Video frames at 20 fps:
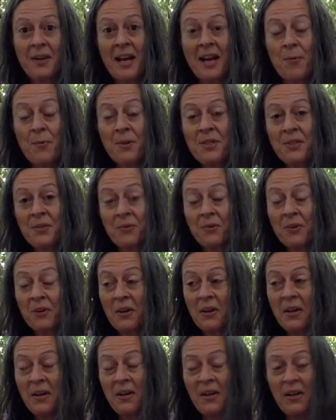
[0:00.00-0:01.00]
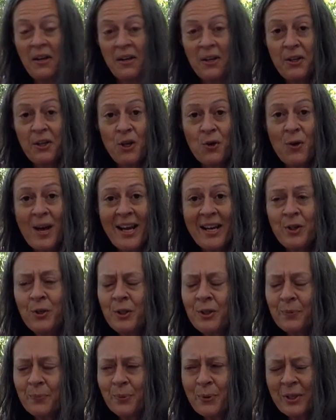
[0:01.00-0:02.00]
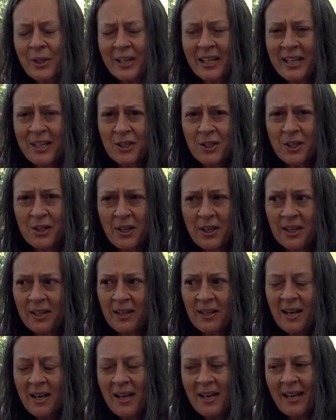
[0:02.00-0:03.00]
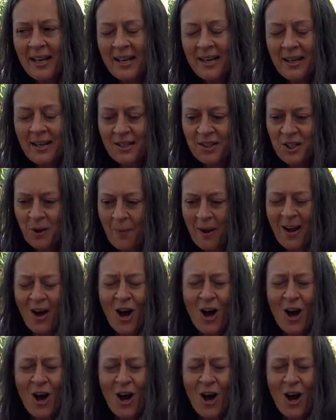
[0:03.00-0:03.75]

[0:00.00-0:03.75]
I wasn't, you know, I couldn't put it into my